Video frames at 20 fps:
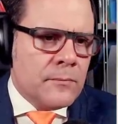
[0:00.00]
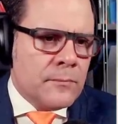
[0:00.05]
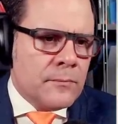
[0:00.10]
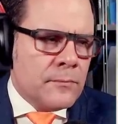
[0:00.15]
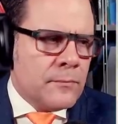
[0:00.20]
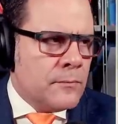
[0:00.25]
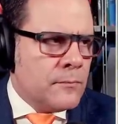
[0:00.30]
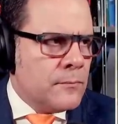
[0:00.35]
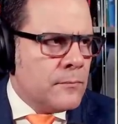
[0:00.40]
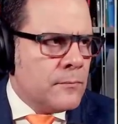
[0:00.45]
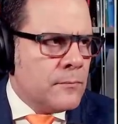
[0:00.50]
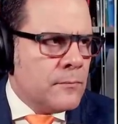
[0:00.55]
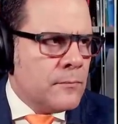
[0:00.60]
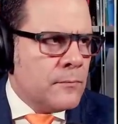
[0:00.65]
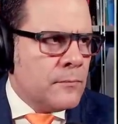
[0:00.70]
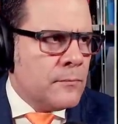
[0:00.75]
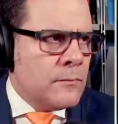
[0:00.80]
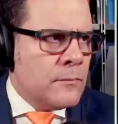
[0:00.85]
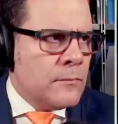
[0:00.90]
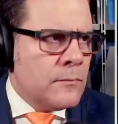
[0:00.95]

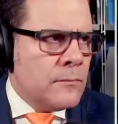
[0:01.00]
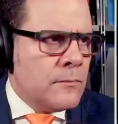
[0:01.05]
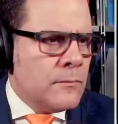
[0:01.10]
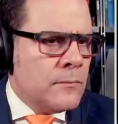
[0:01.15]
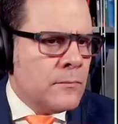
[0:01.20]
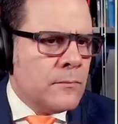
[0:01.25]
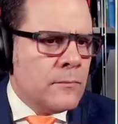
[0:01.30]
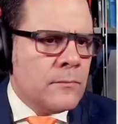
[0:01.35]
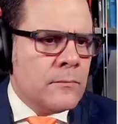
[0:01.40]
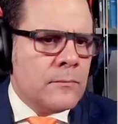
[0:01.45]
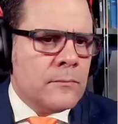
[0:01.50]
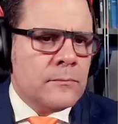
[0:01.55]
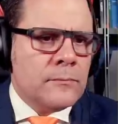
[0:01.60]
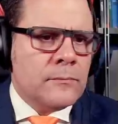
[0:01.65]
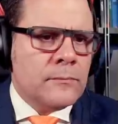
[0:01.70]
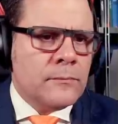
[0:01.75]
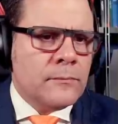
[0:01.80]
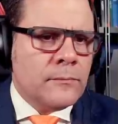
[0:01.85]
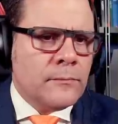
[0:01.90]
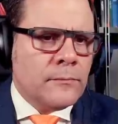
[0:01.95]

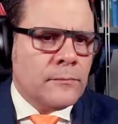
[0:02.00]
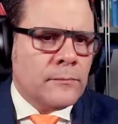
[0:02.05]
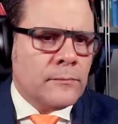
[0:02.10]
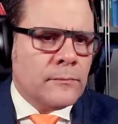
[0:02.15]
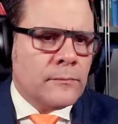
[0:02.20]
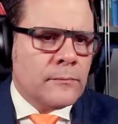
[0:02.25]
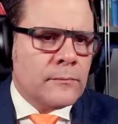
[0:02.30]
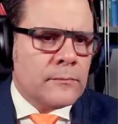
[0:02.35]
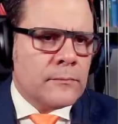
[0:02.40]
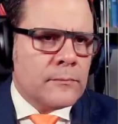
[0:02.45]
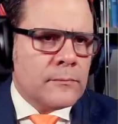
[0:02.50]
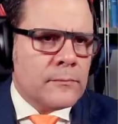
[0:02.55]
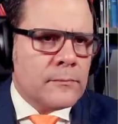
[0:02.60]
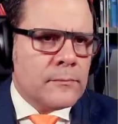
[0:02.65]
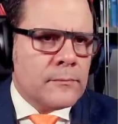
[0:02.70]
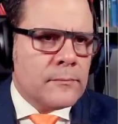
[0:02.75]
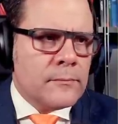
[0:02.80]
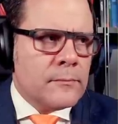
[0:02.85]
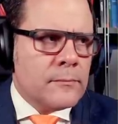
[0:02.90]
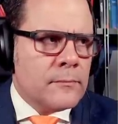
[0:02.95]

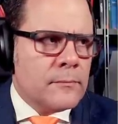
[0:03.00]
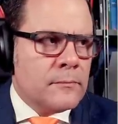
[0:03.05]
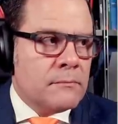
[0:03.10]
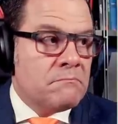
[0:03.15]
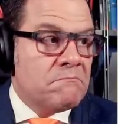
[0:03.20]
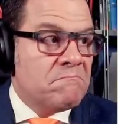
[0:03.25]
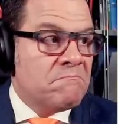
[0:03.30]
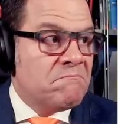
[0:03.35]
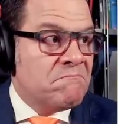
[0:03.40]
This person isn't speaking.